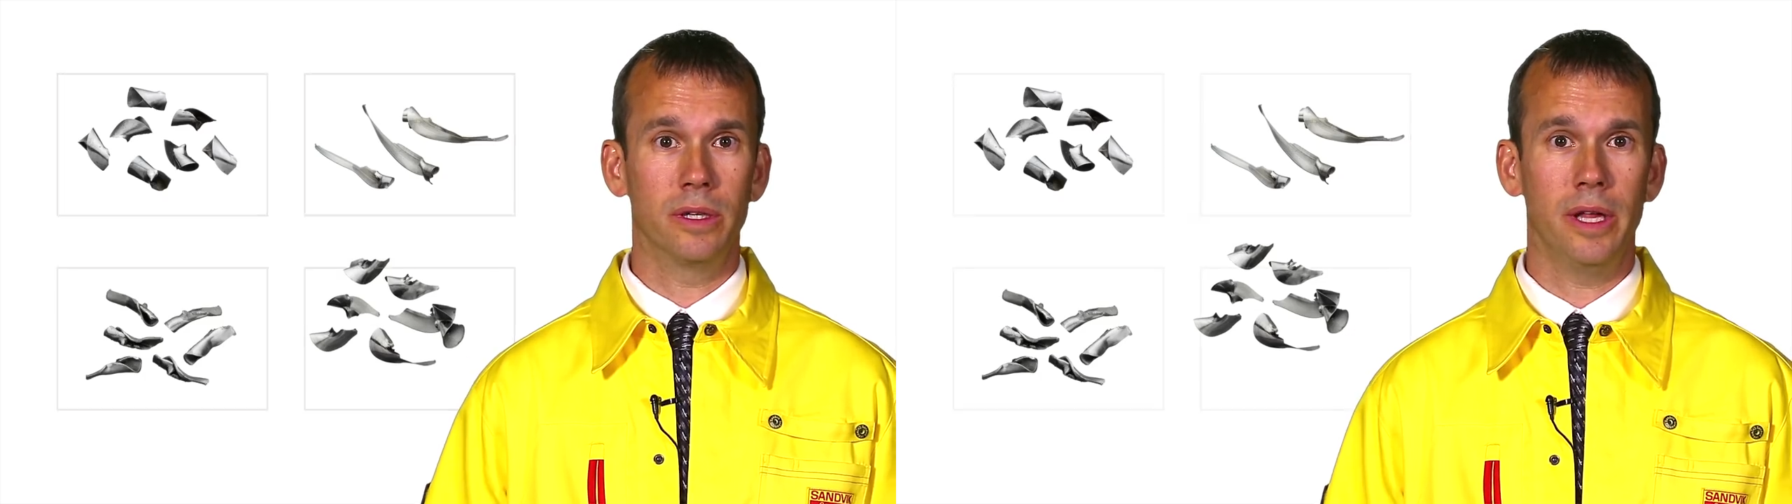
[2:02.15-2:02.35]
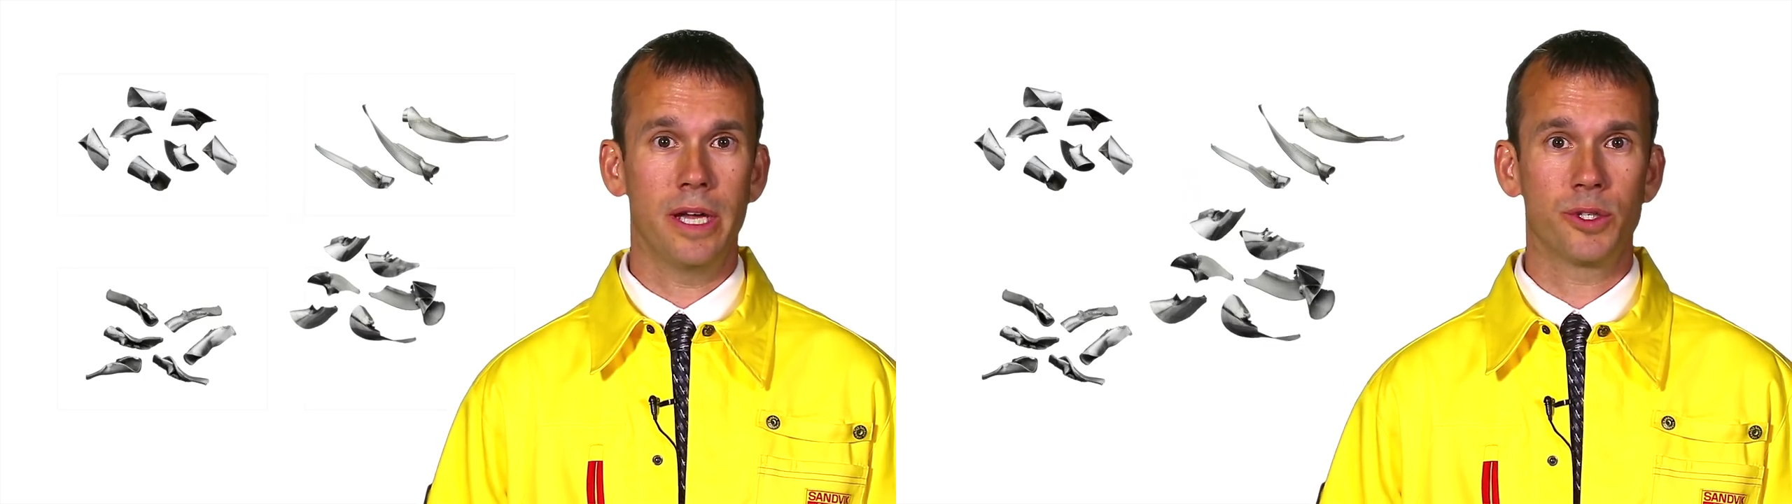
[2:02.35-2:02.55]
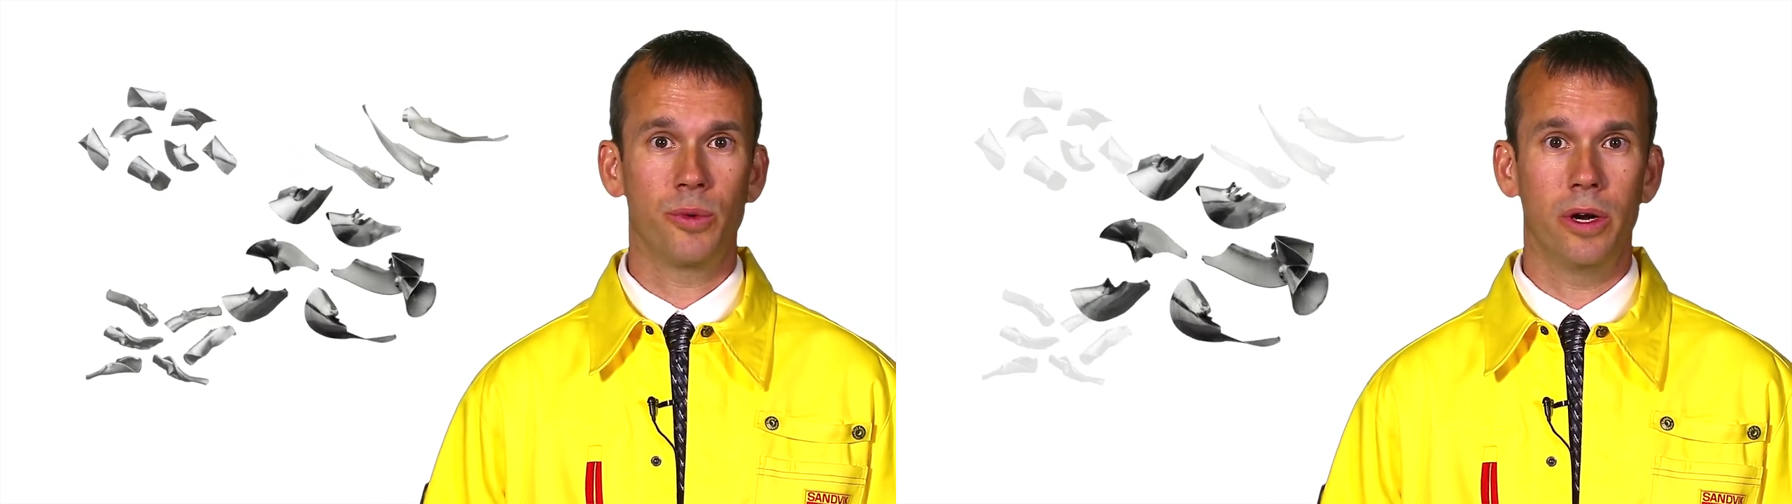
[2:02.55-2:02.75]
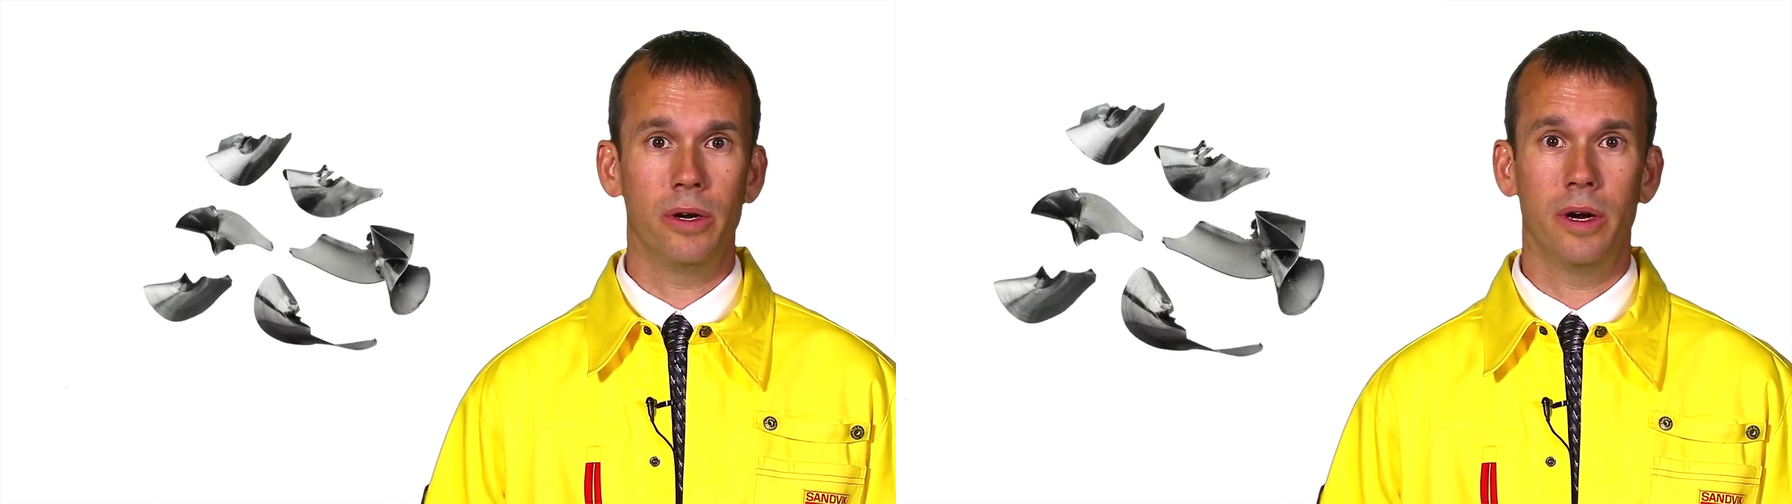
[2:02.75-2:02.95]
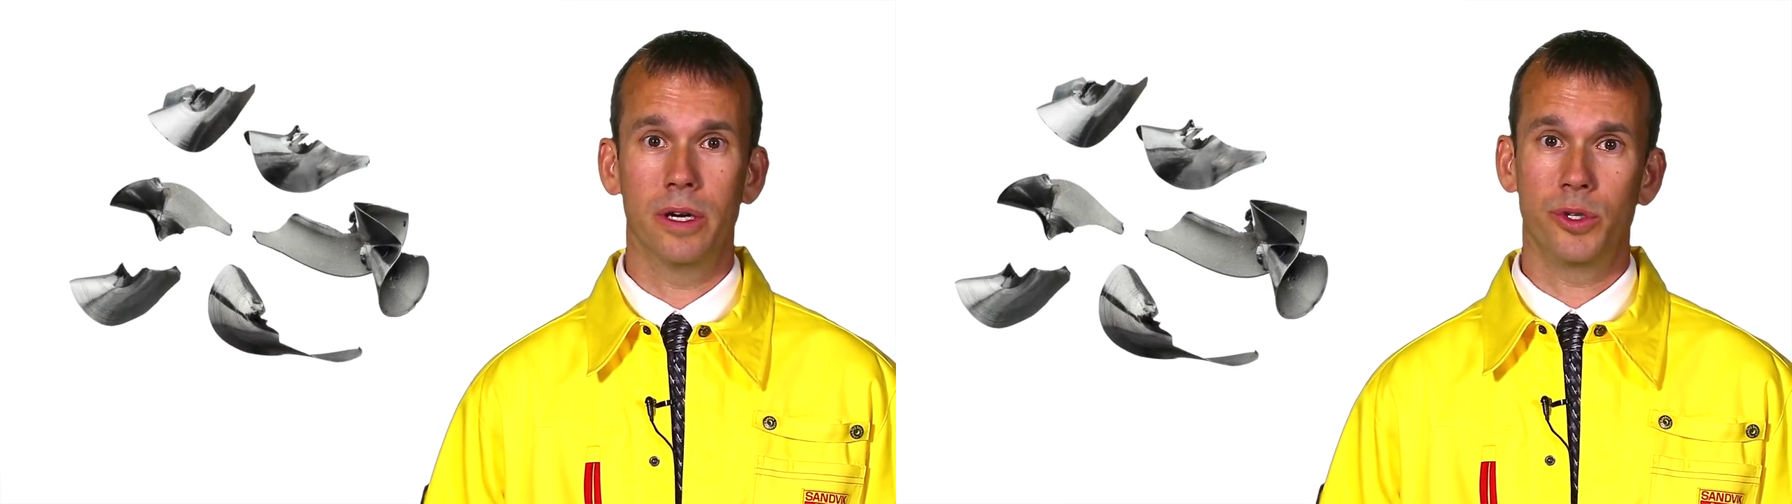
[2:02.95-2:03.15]
the last
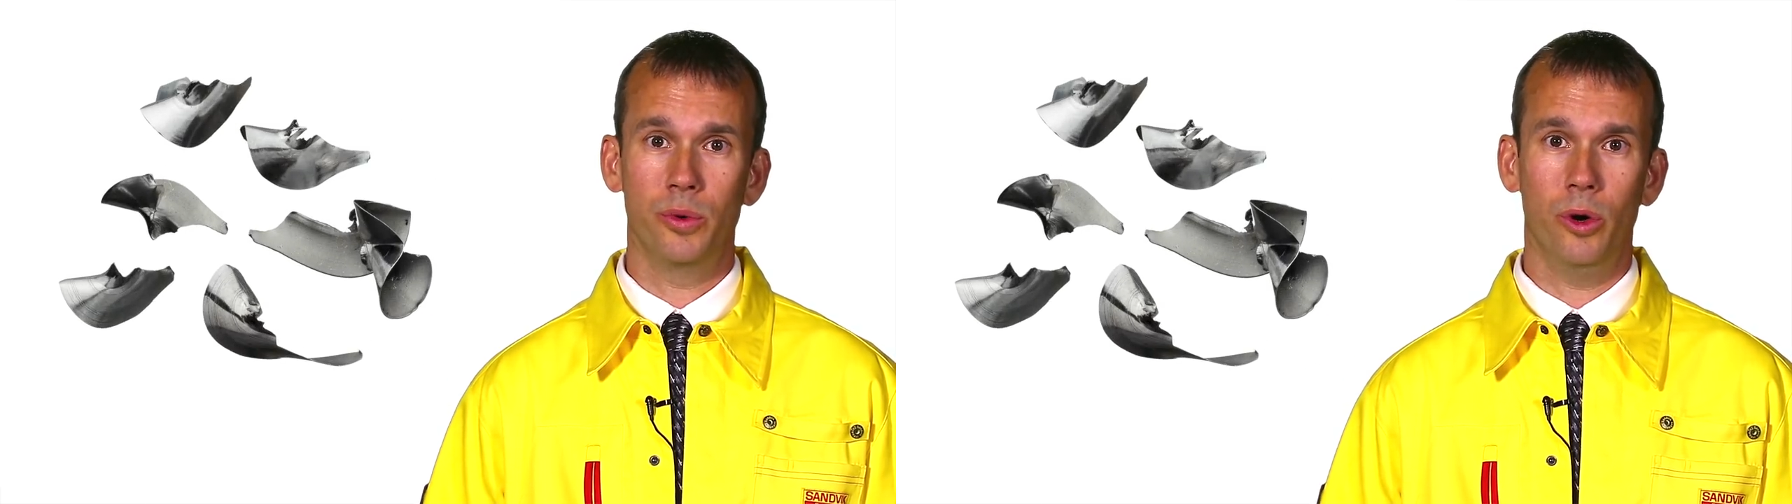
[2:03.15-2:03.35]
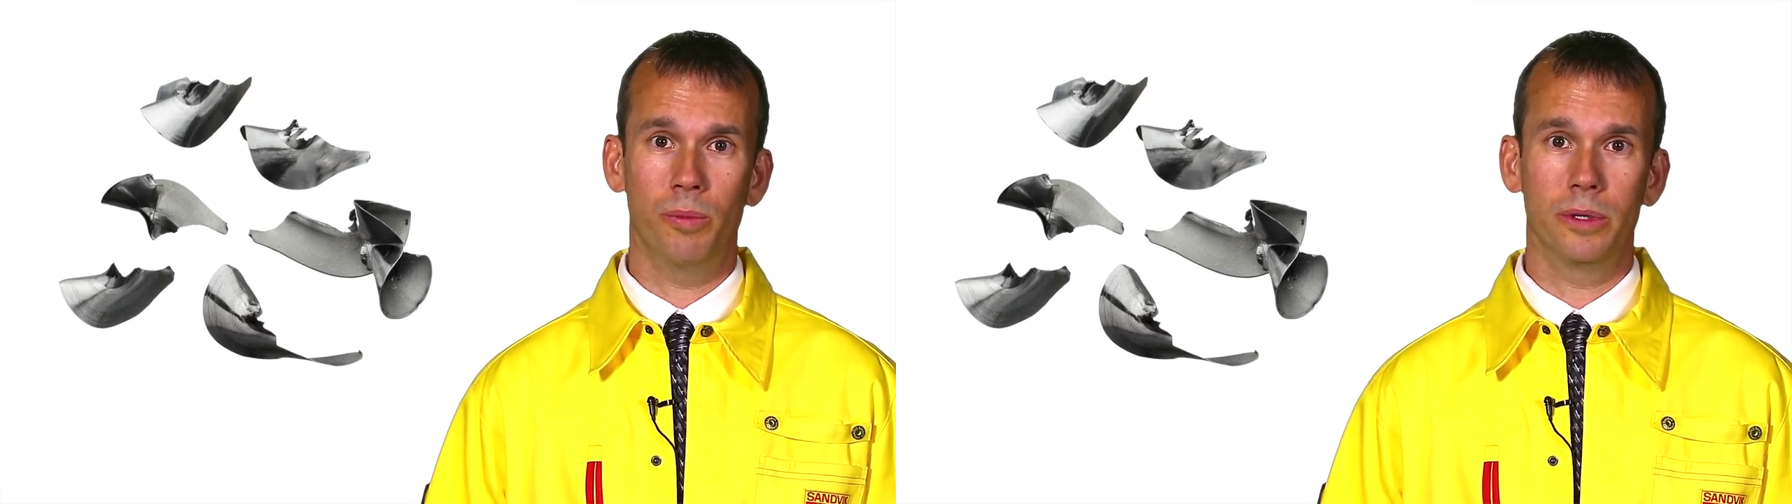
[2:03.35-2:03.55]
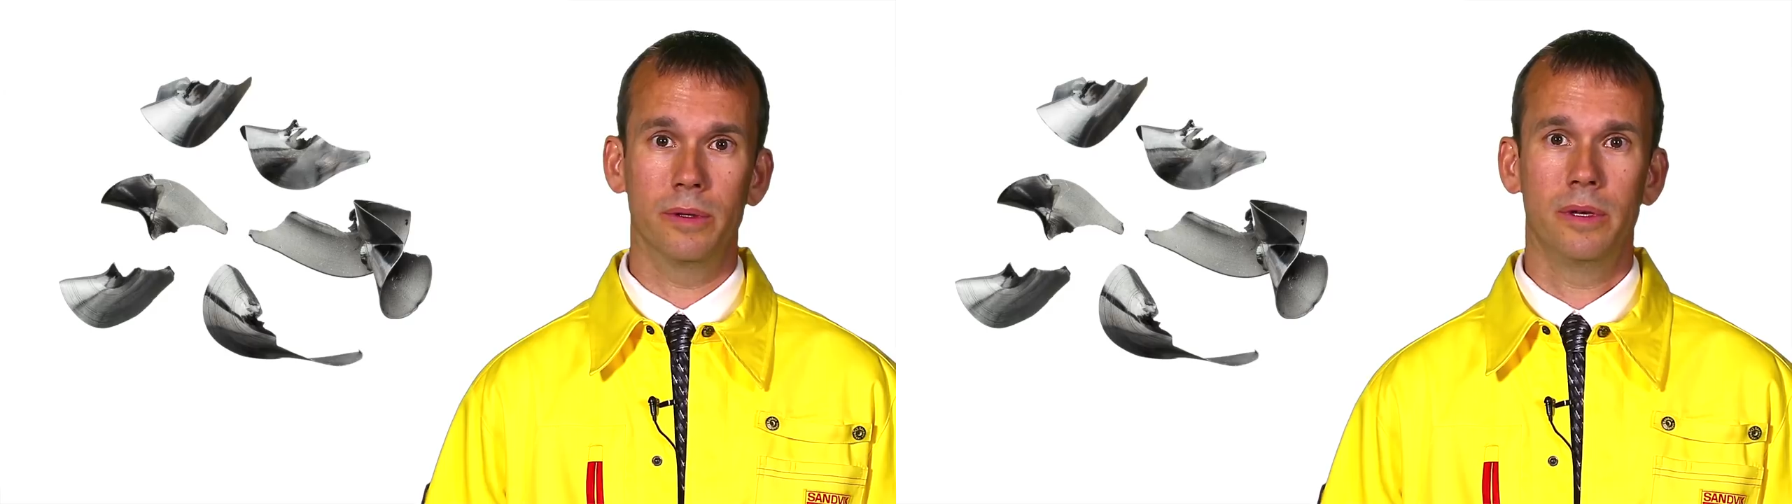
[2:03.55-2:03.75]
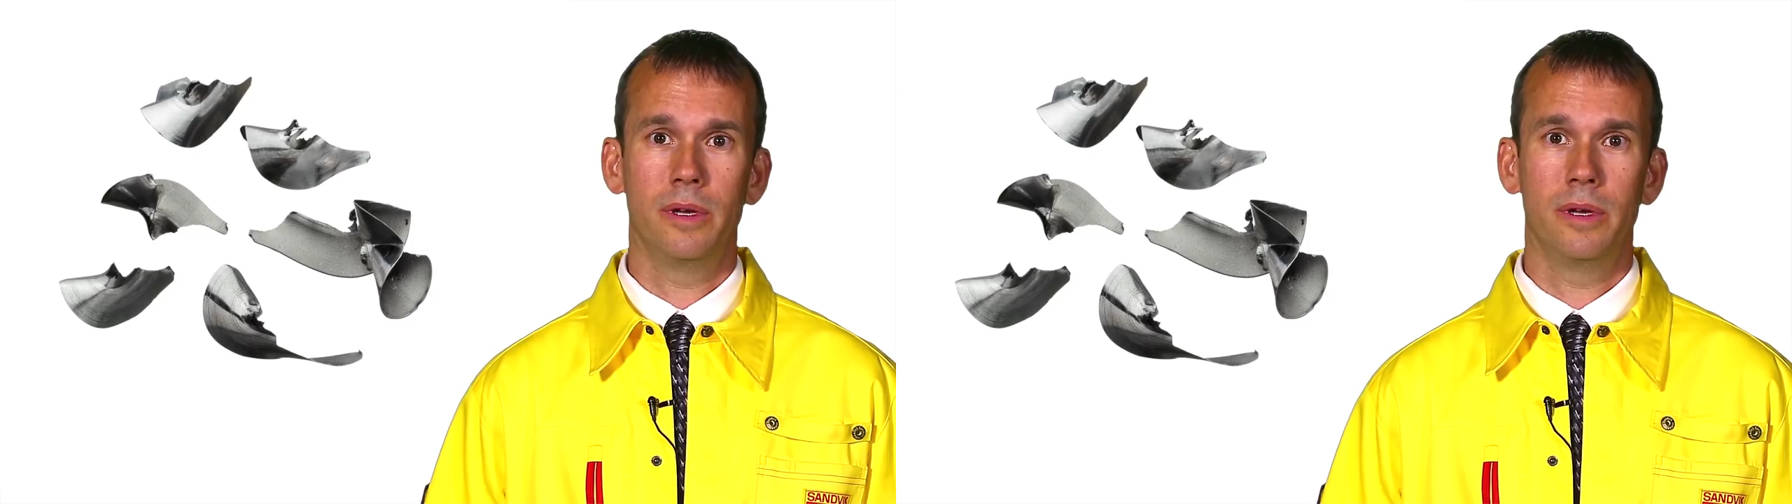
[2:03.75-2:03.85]
square are too open.